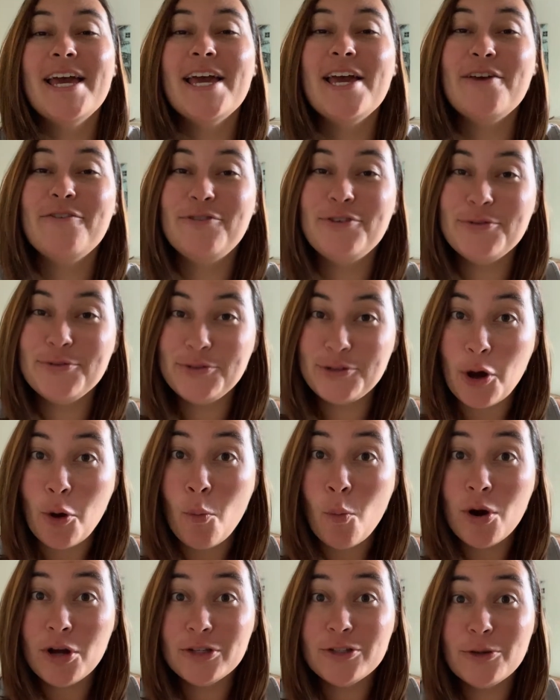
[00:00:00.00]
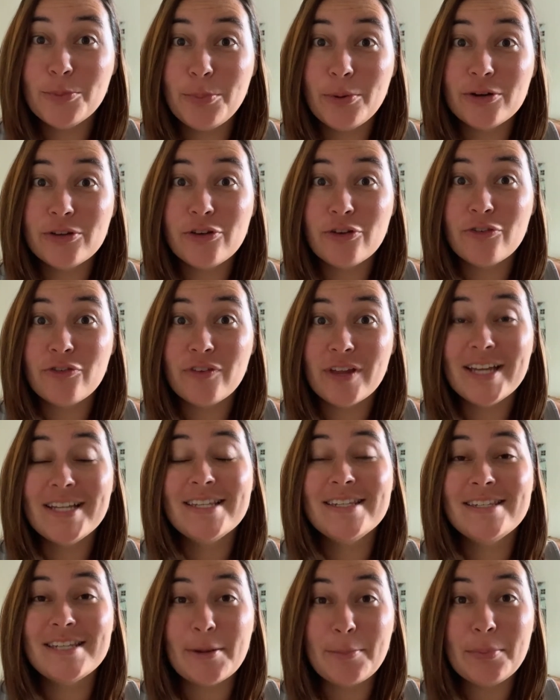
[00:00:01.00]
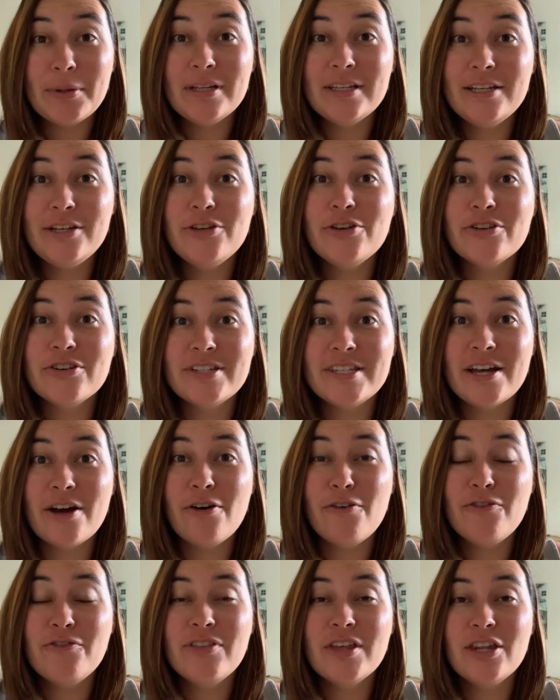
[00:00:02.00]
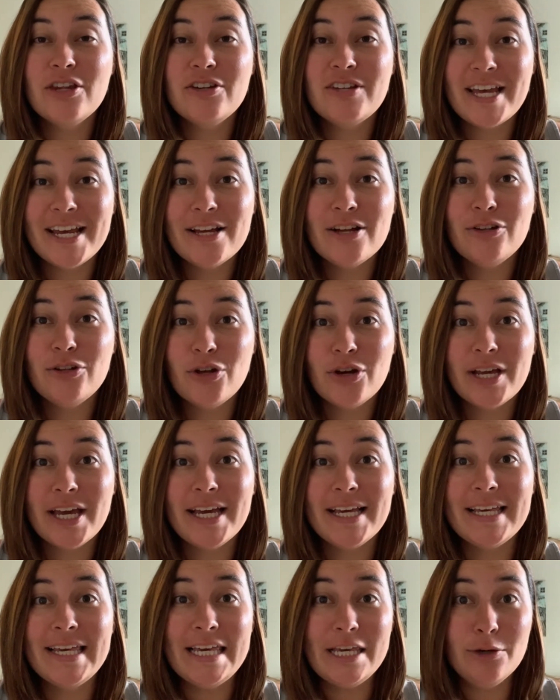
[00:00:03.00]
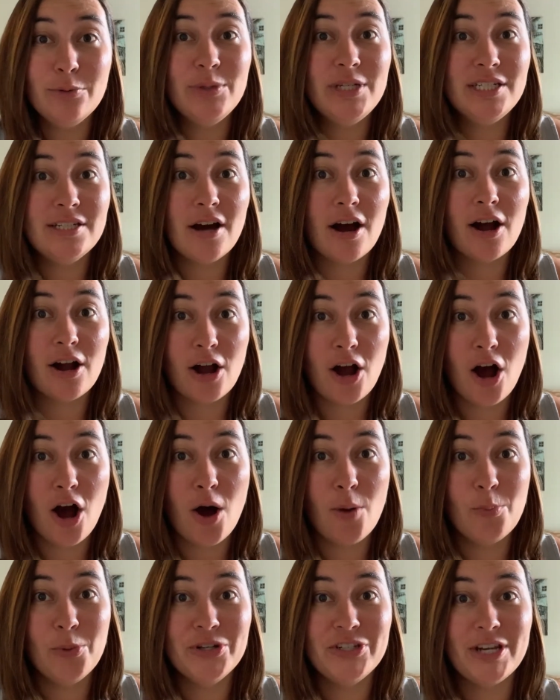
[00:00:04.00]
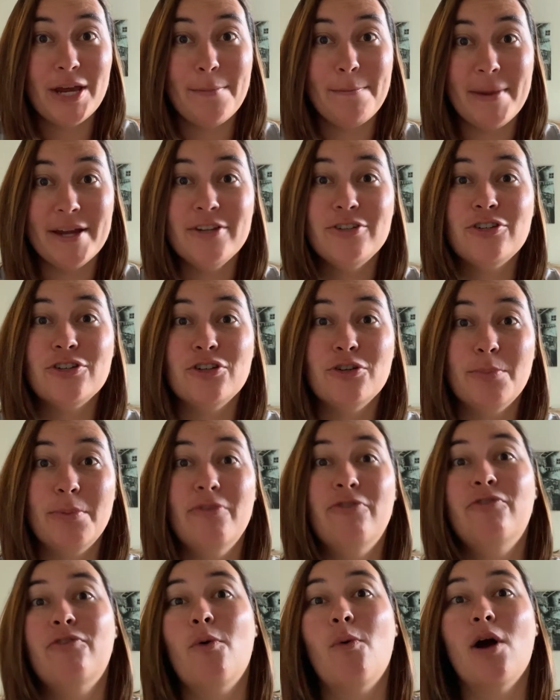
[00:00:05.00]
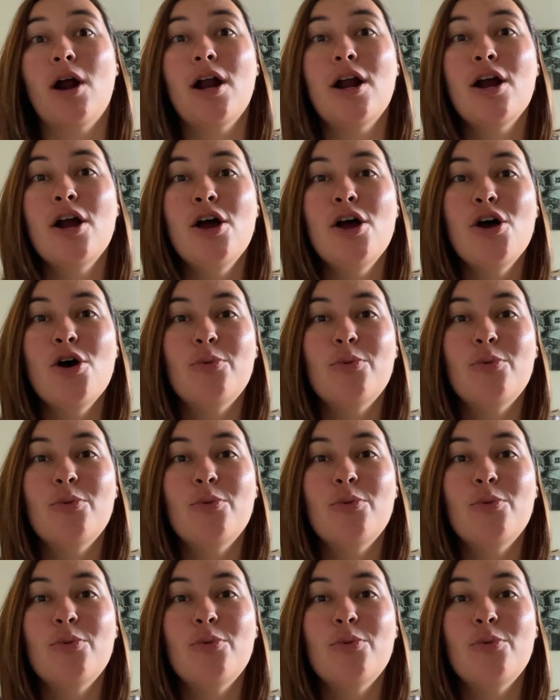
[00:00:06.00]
If you don't want to book your flights separately yourself, then take a look at kiwi.com, which I mentioned before,